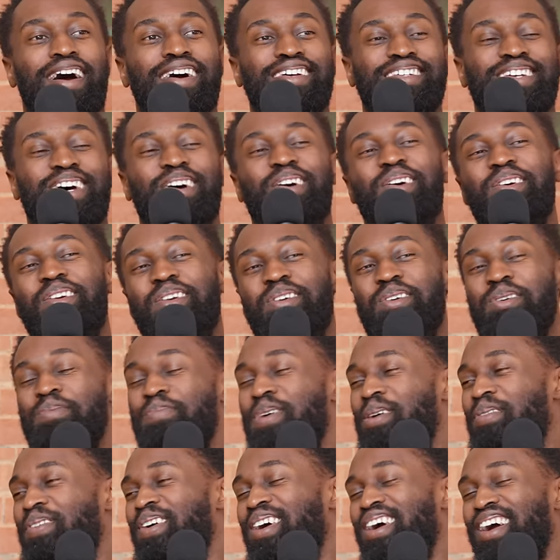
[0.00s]
So you
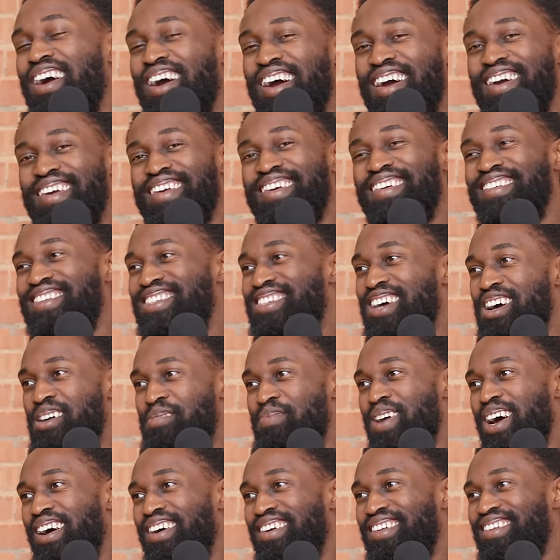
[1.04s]
remember you was talking
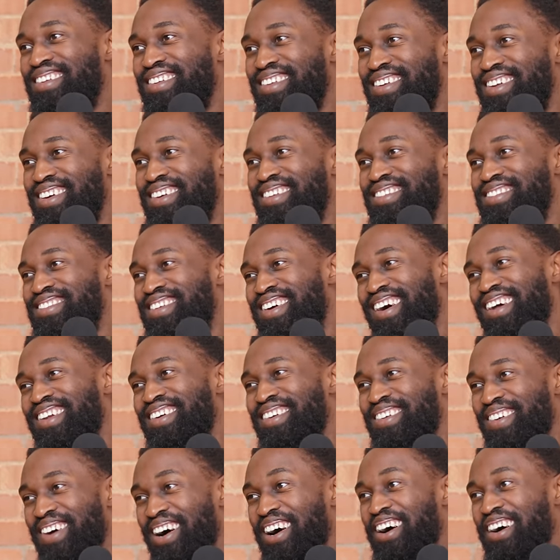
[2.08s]
about, it was
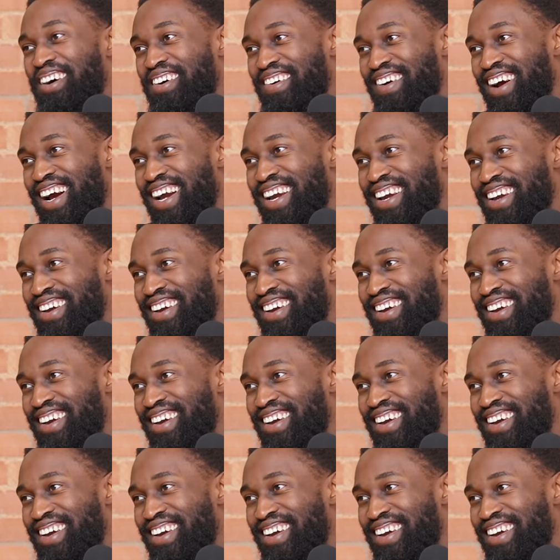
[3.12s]
calling you, right.